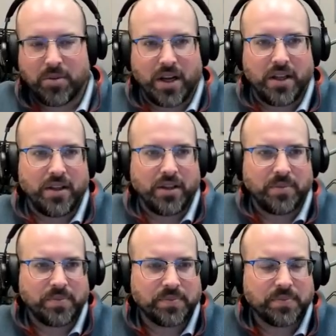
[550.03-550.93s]
down the
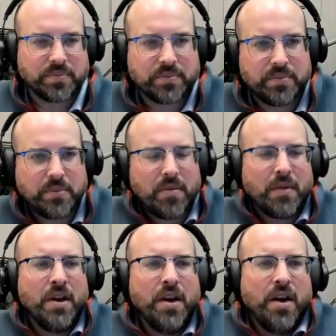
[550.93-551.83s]
hill.
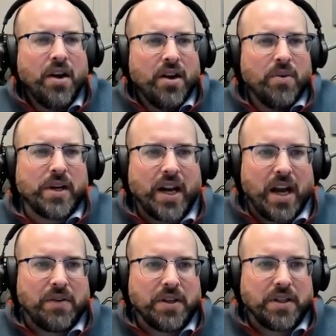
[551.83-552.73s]
We could
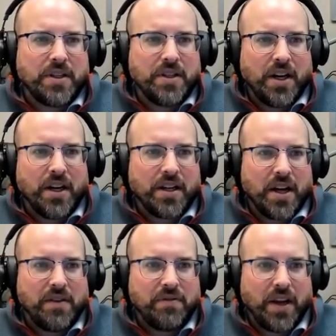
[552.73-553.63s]
have a
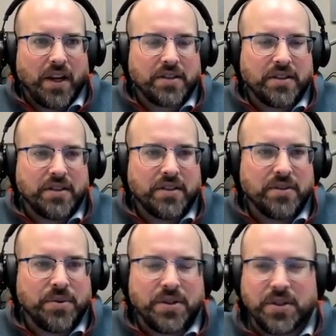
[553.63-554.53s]
convex,
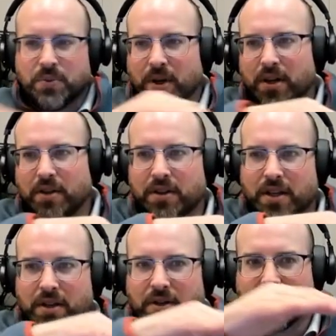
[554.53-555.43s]
which is where the hills